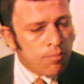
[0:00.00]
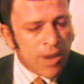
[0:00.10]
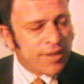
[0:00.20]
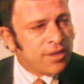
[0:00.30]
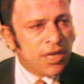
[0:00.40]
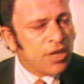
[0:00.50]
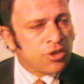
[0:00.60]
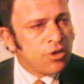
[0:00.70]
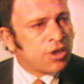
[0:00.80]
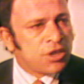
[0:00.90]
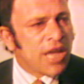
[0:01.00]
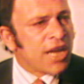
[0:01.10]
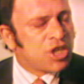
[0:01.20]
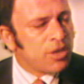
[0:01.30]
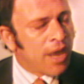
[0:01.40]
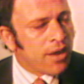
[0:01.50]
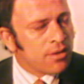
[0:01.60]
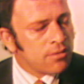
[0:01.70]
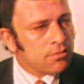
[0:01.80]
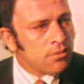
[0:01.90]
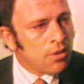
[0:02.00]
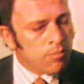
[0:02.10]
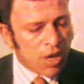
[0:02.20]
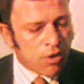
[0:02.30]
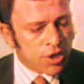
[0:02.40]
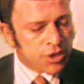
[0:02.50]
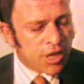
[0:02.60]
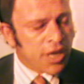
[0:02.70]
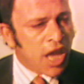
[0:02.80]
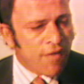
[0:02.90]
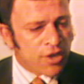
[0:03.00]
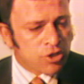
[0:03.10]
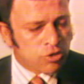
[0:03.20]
But he is not such a man because he never